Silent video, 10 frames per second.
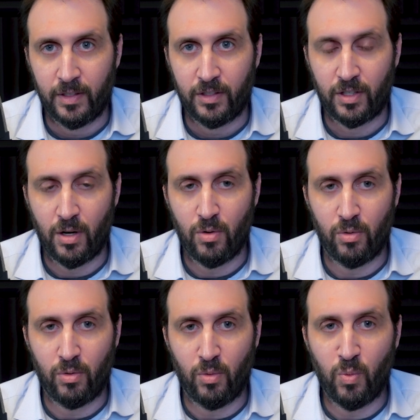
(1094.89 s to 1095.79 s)

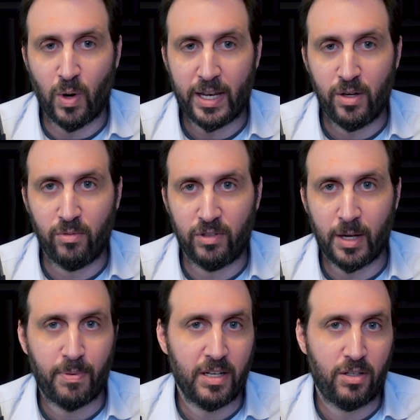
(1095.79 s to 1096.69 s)
So when you
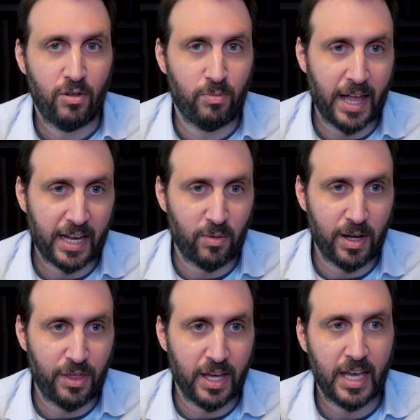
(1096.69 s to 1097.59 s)
dip into black and
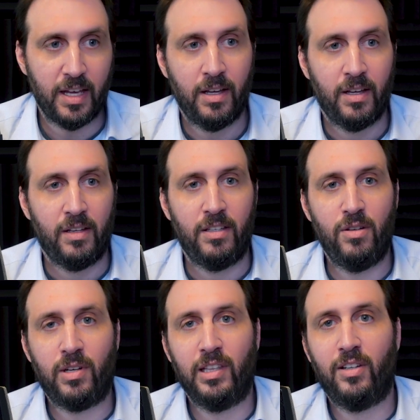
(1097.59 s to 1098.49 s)
white thinking,
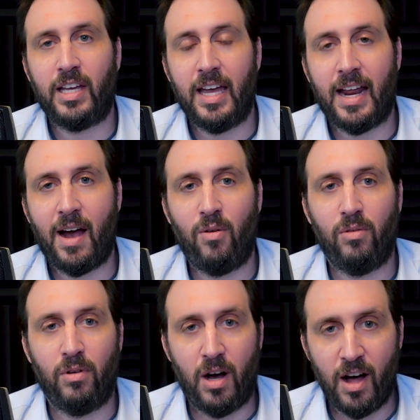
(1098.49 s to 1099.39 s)
you can look at
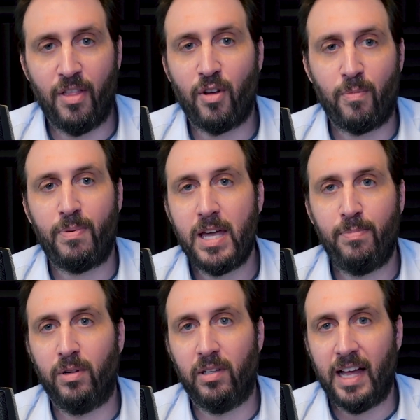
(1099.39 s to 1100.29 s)
how other
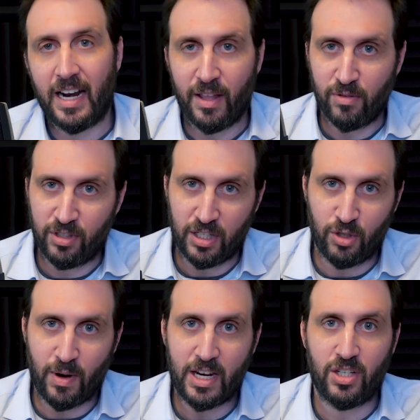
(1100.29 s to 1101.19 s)
people and other
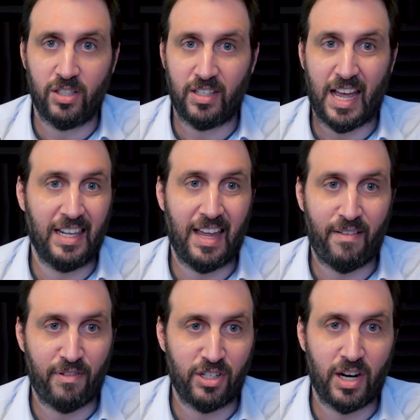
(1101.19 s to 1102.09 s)
situations and
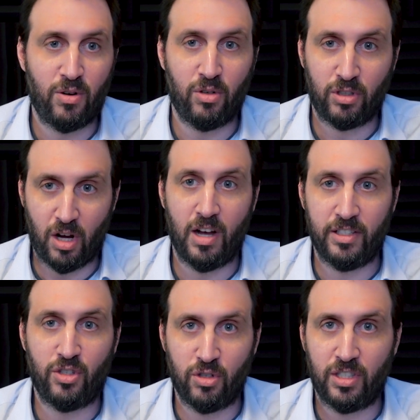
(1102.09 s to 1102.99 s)
life in general
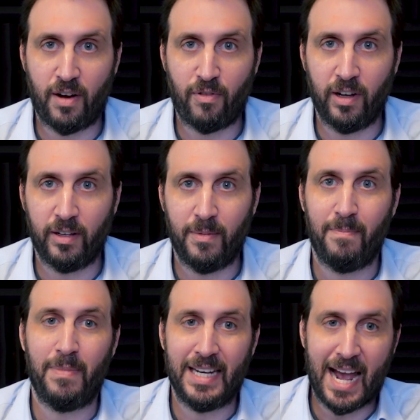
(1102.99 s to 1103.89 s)
caused your suffering.
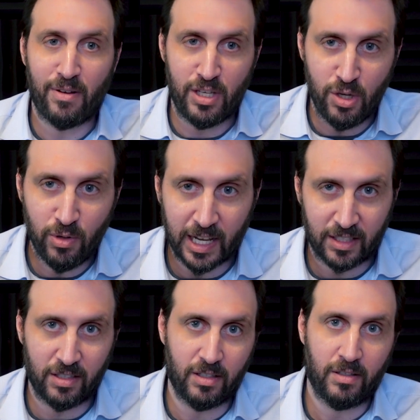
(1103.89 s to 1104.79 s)
But now you get
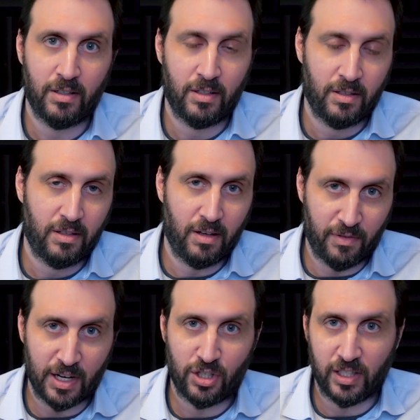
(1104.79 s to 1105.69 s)
to
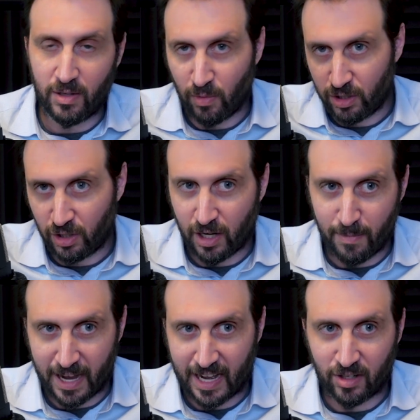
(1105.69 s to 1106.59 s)
eventually, once you come
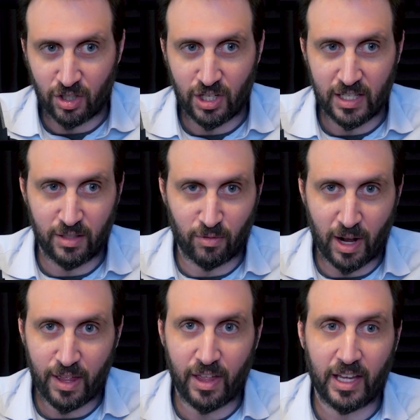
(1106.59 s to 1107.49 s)
back out to shades of
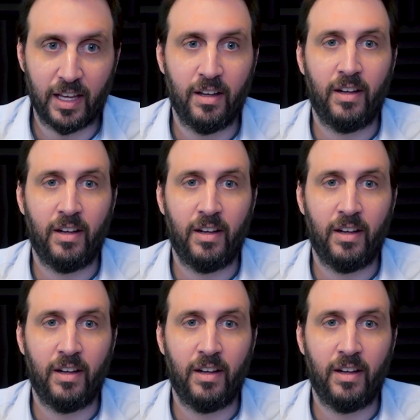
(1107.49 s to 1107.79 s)
gray thinking,